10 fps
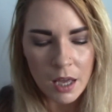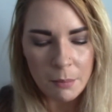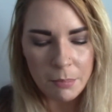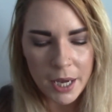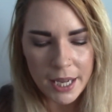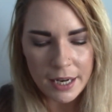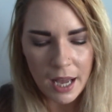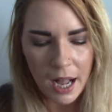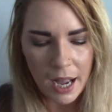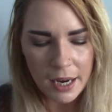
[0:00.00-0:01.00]
But
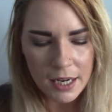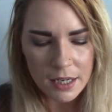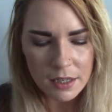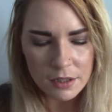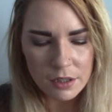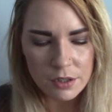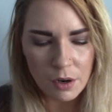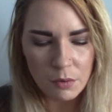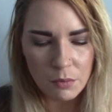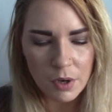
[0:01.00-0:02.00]
I
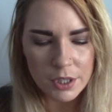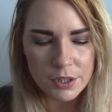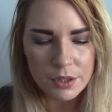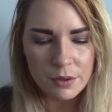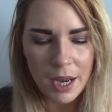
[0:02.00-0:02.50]
don't want to,